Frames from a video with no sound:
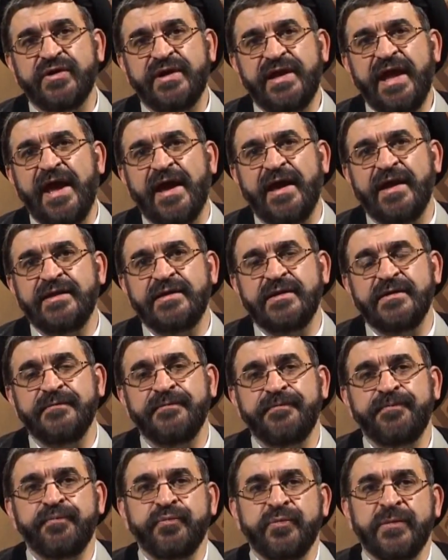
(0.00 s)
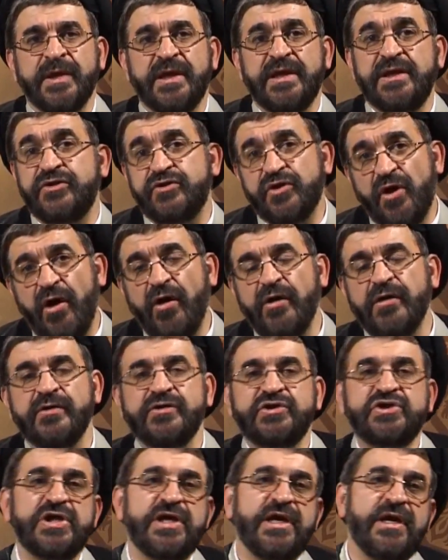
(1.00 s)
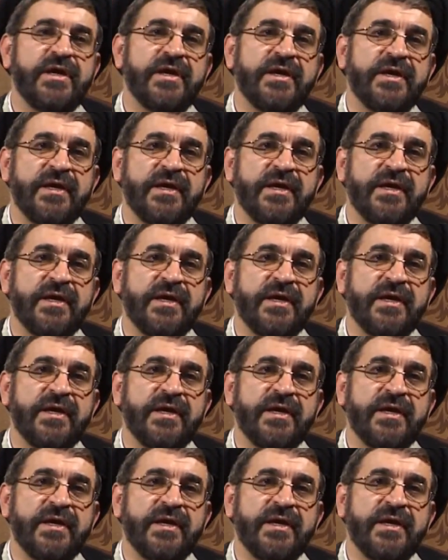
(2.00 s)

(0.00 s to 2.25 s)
that in theology,